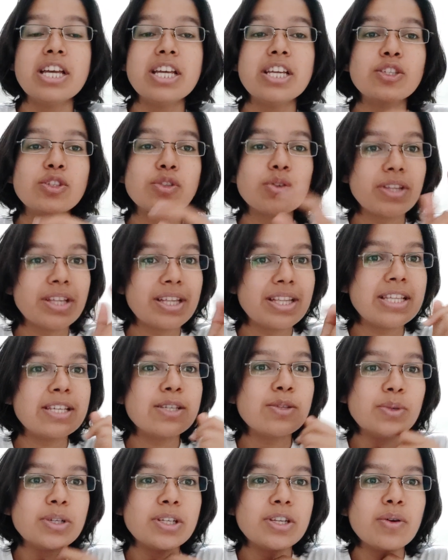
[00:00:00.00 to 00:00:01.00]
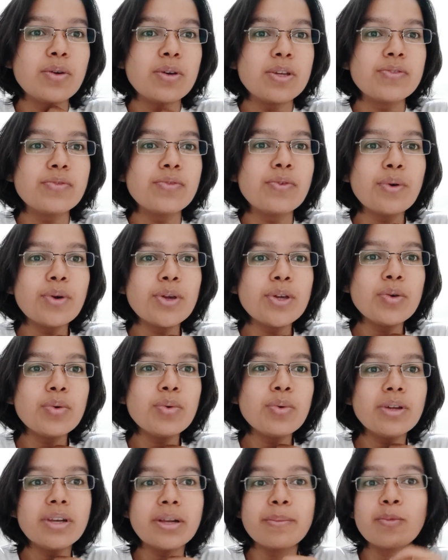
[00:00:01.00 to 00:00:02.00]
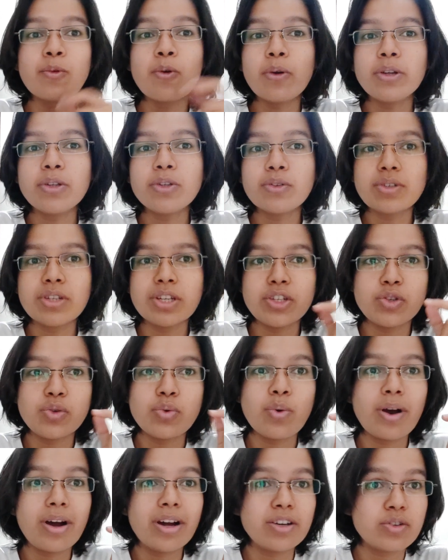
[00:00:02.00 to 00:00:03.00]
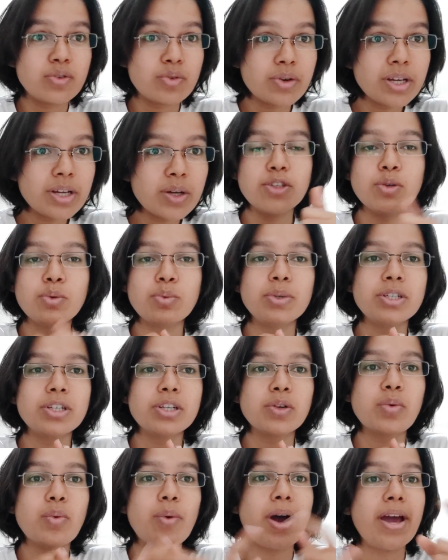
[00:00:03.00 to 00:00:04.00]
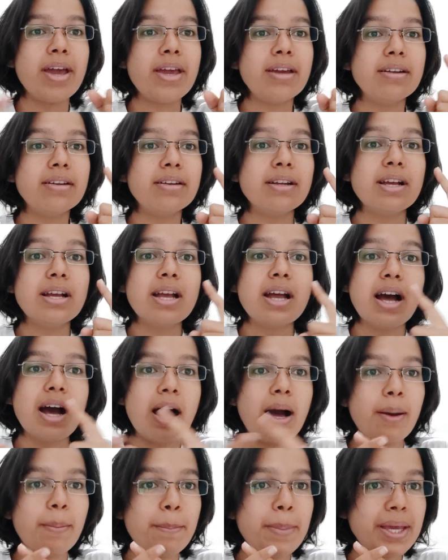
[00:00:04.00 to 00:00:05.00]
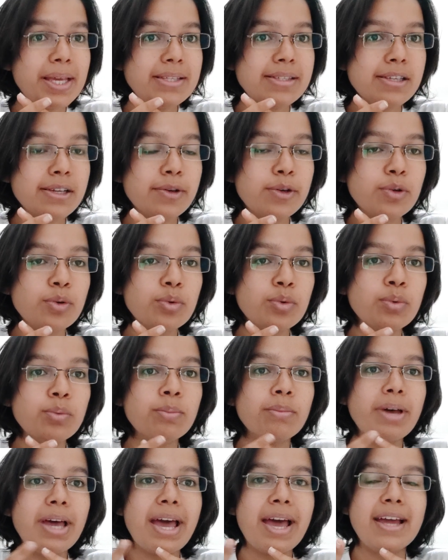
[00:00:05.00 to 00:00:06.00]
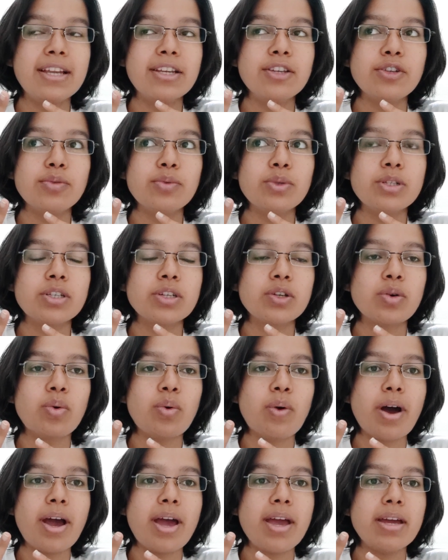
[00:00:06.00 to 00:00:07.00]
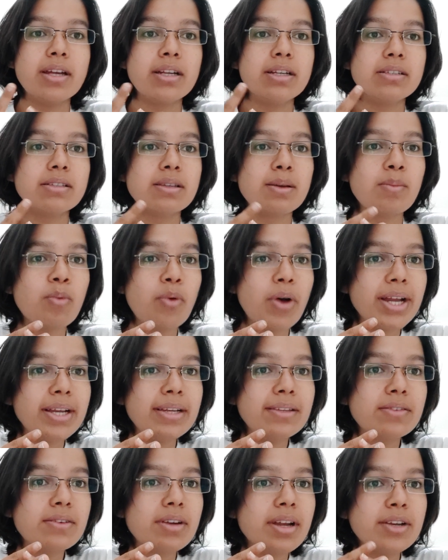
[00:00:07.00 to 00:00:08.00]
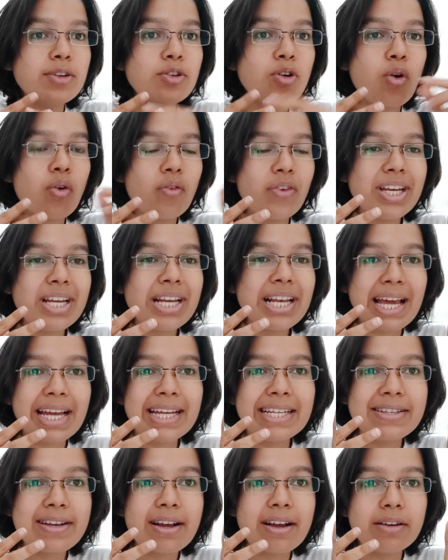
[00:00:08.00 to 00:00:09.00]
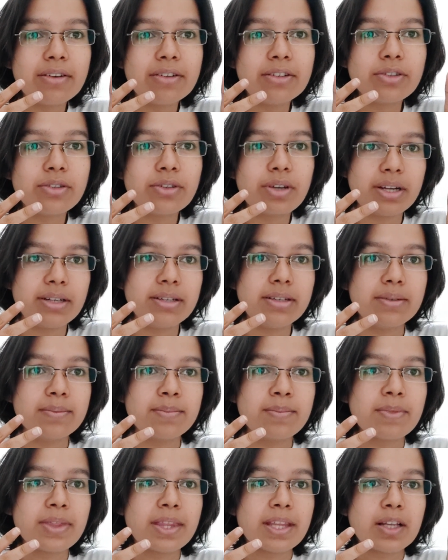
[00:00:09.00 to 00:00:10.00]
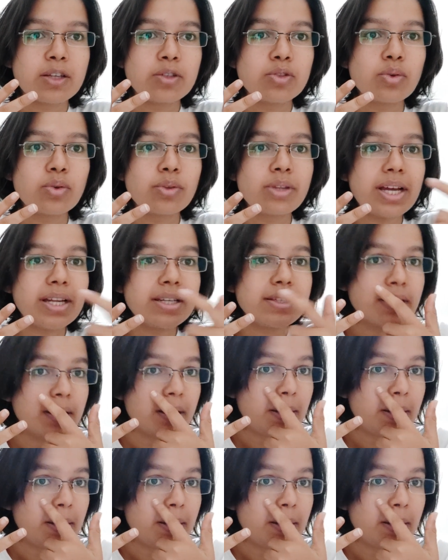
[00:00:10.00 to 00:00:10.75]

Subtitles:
So then this video is for you, and I'm going to teach you a trick. You will require a basic comb and you will require some white thread or very light colored thread, so that